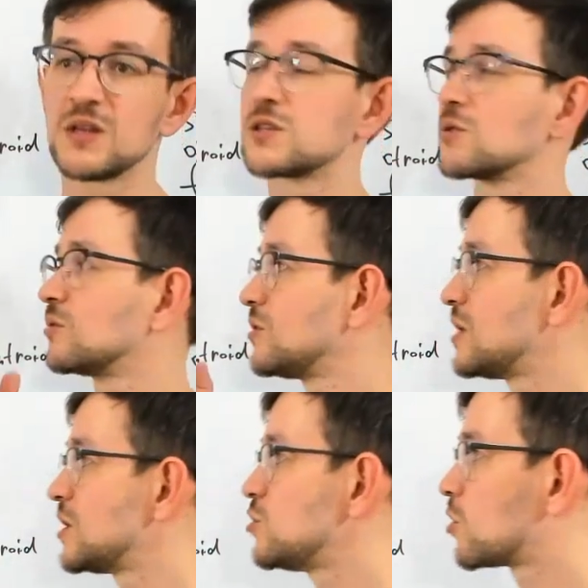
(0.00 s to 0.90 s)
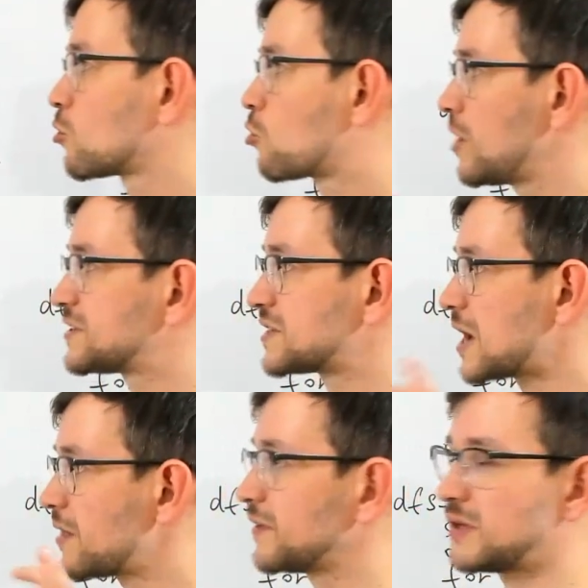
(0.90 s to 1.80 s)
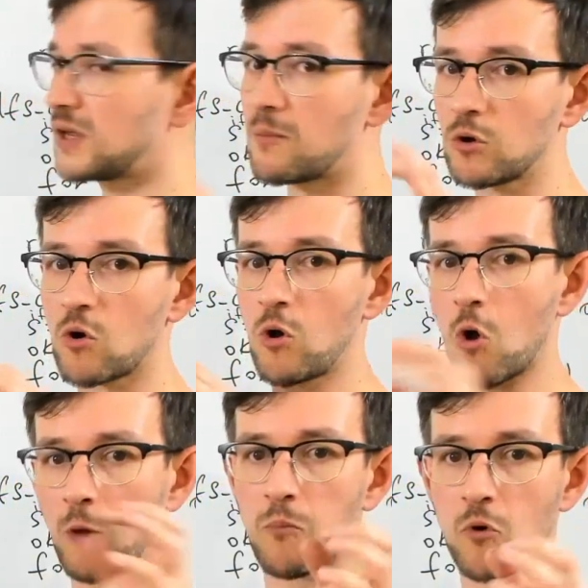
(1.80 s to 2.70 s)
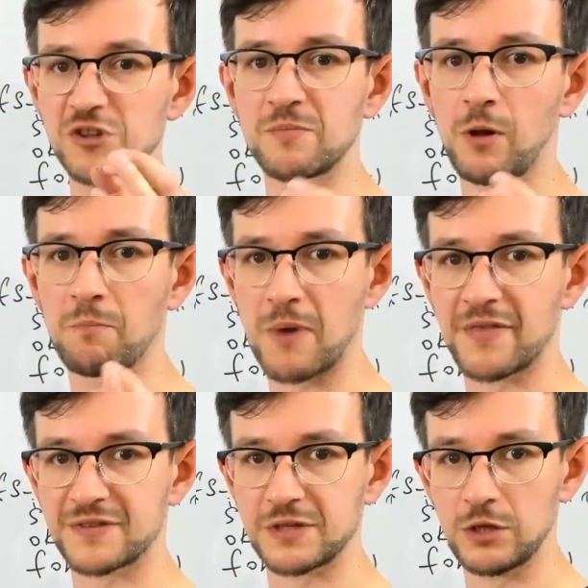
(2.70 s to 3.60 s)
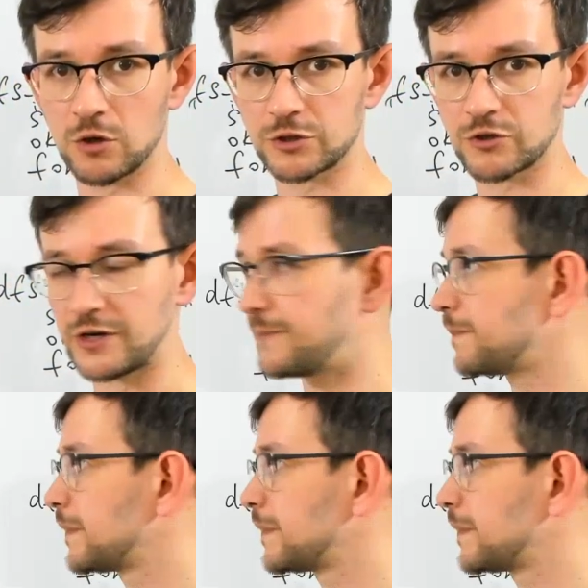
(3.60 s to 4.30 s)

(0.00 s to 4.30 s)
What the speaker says: So you calculate something among all possible paths in your tree.